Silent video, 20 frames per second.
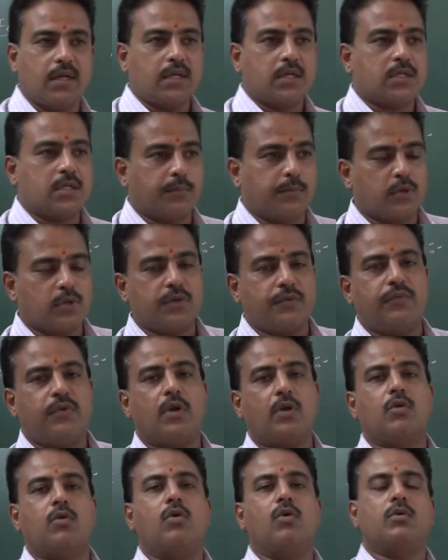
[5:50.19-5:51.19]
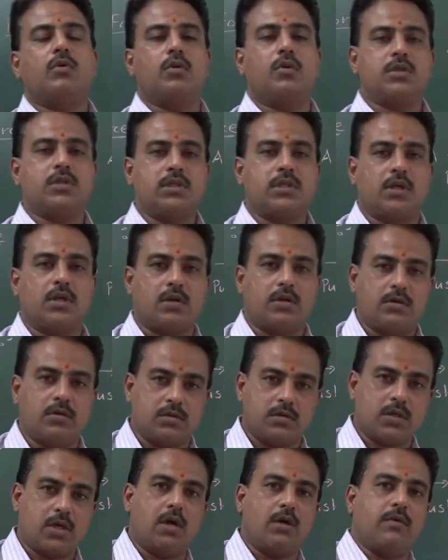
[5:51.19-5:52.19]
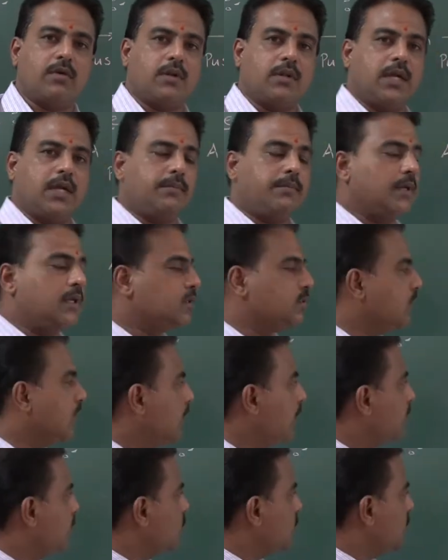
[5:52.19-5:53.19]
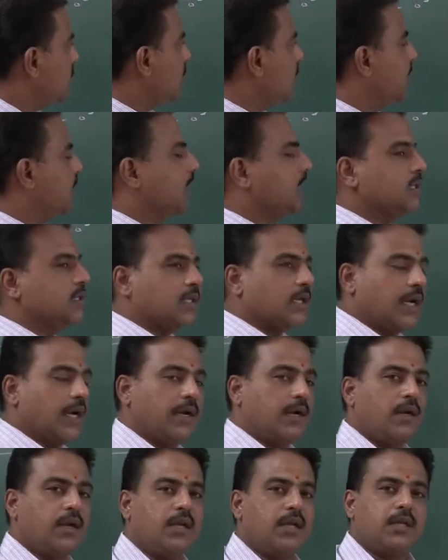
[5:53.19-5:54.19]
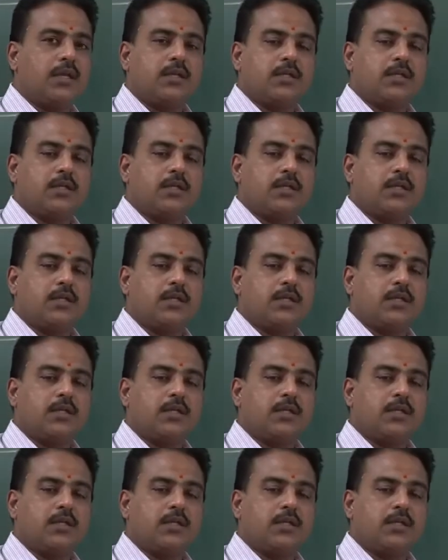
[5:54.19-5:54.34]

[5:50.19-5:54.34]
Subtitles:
Suppose if you are closing the drawer, that means you are pushing it inside.